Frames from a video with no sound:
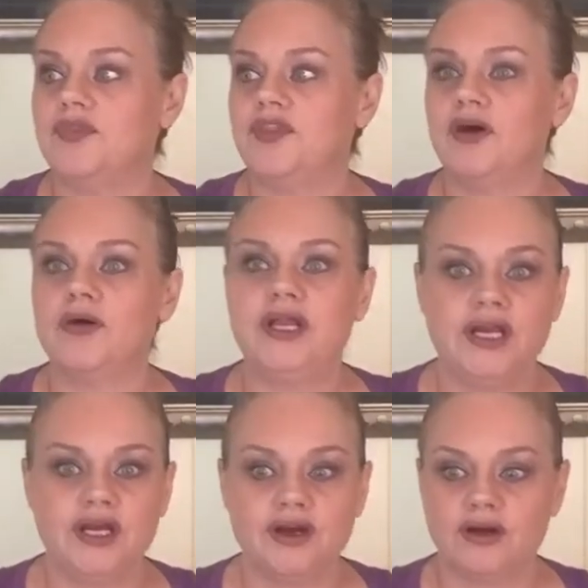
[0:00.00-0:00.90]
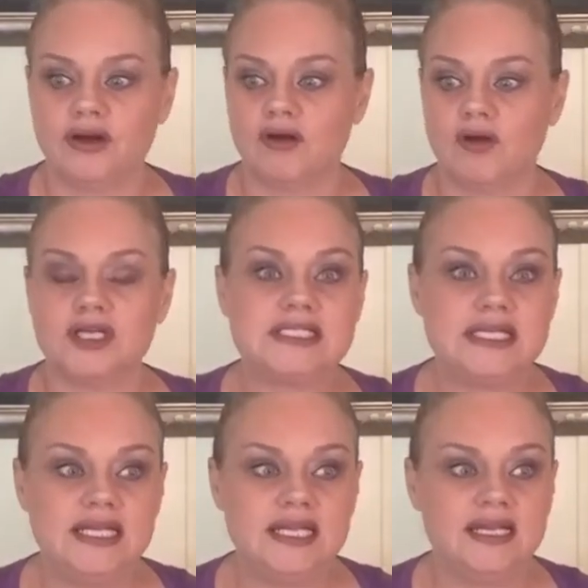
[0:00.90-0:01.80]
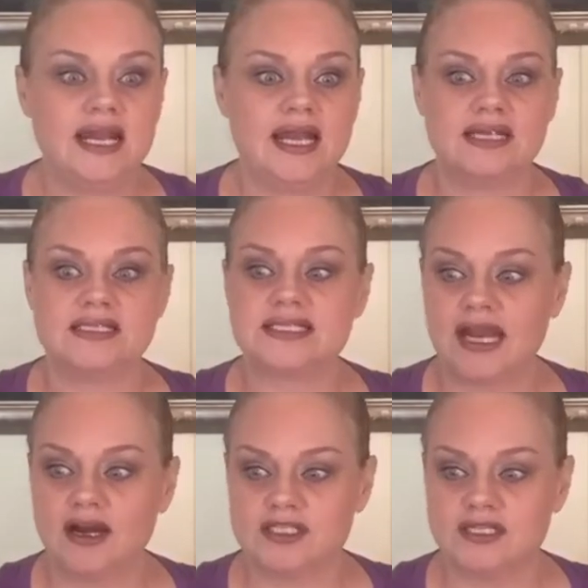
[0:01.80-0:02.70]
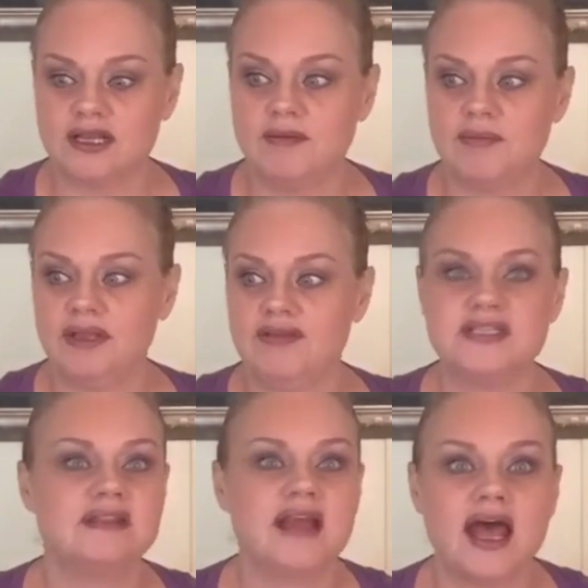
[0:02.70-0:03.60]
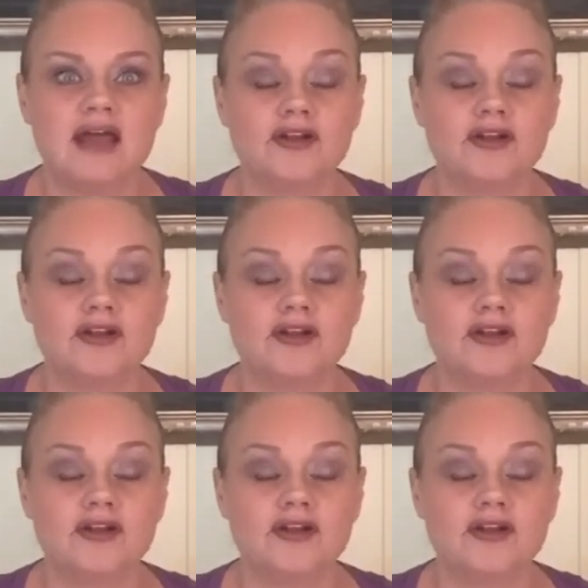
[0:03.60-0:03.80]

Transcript: they'll hear or see and it scares them and this and that.